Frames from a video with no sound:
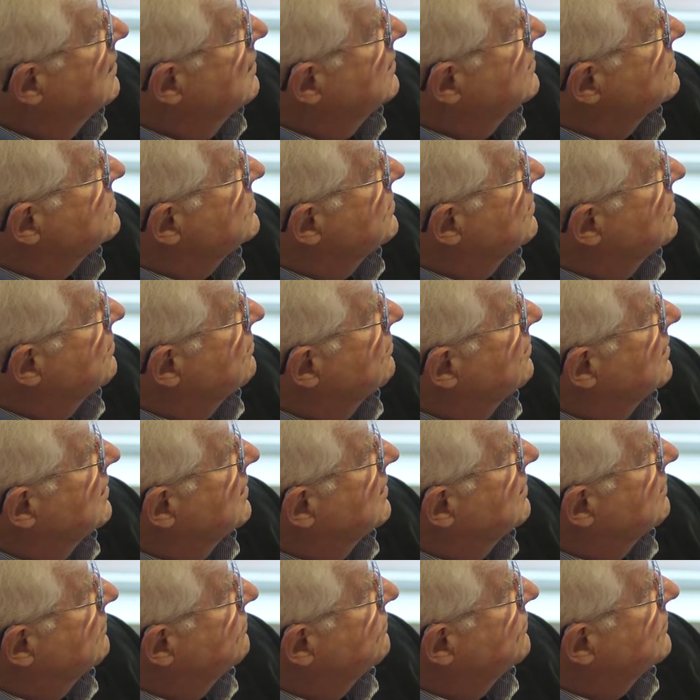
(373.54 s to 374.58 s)
So
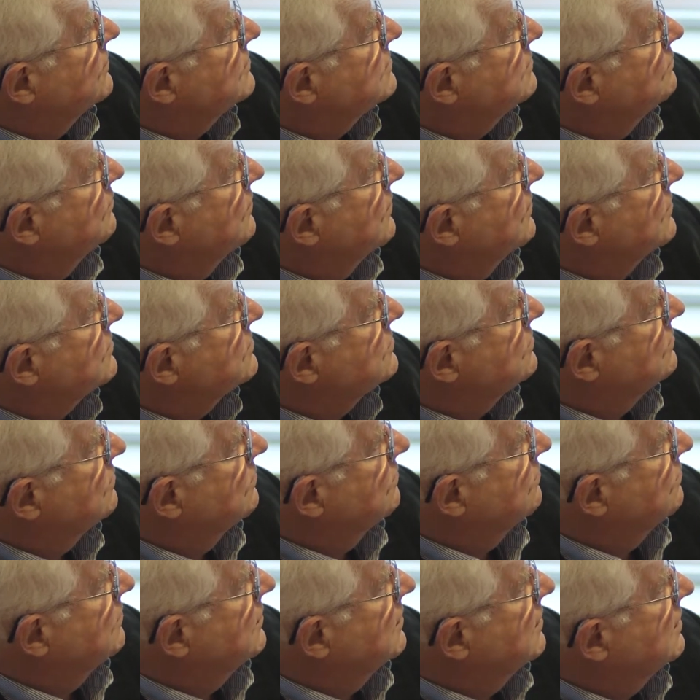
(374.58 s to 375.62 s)
in the first module,
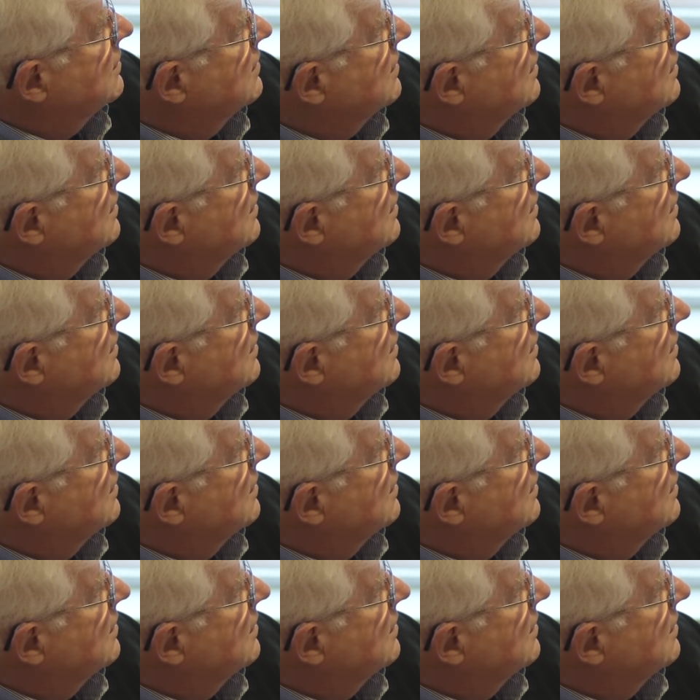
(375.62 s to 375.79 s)
we